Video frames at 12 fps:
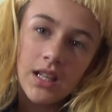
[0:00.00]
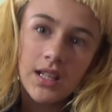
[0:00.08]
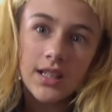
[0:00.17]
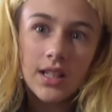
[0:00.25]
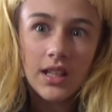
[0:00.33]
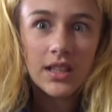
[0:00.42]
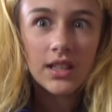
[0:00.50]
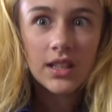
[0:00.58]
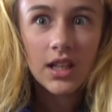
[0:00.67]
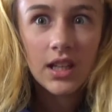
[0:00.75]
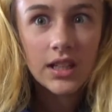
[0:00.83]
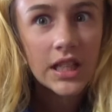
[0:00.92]
it doesn't
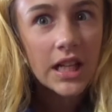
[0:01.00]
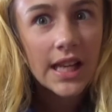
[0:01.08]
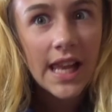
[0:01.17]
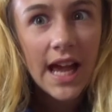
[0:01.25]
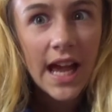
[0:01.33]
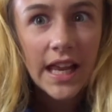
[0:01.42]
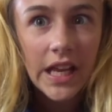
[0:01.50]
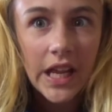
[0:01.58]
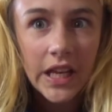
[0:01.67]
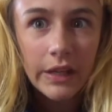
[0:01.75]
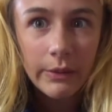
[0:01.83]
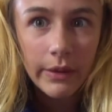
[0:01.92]
say it online
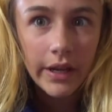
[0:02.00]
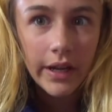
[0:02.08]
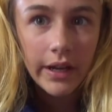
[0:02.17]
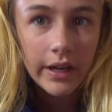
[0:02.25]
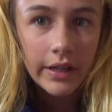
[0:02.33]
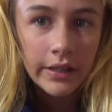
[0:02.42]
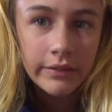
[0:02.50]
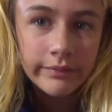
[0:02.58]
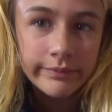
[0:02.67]
anywhere.